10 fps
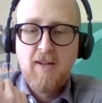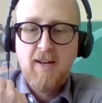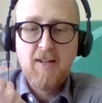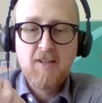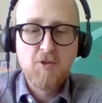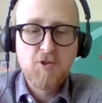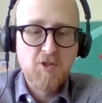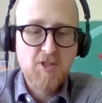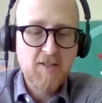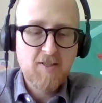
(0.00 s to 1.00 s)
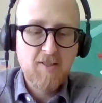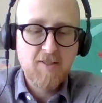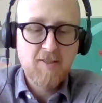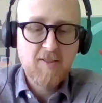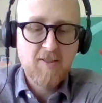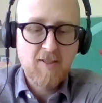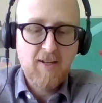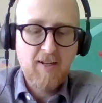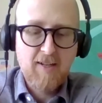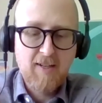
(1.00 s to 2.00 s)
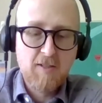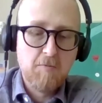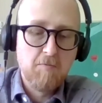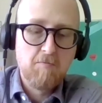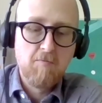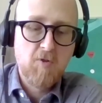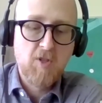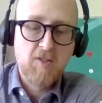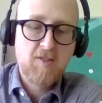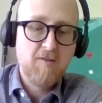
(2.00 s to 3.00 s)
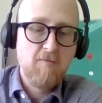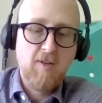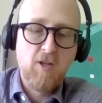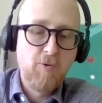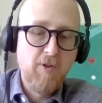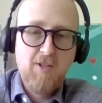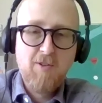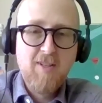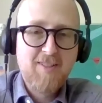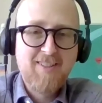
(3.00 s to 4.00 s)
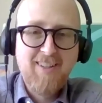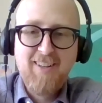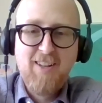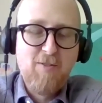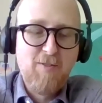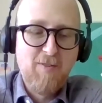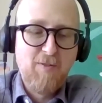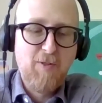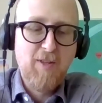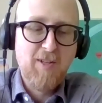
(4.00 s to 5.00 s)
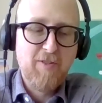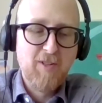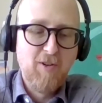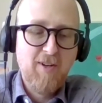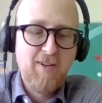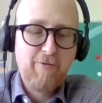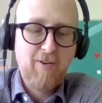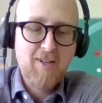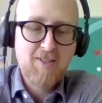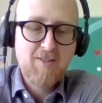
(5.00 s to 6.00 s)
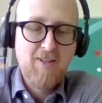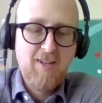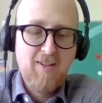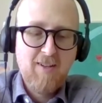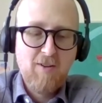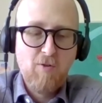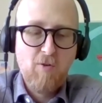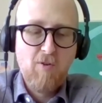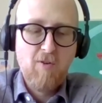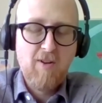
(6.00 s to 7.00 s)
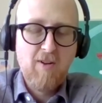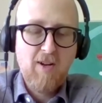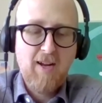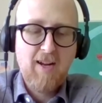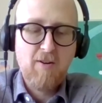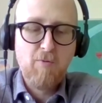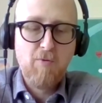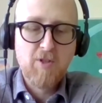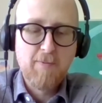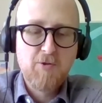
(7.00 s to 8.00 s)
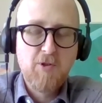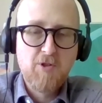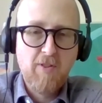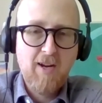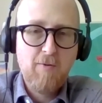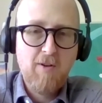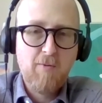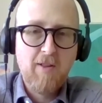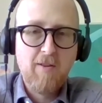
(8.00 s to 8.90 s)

social justice, just inquiry units. The learning for us was much richer that way, rather than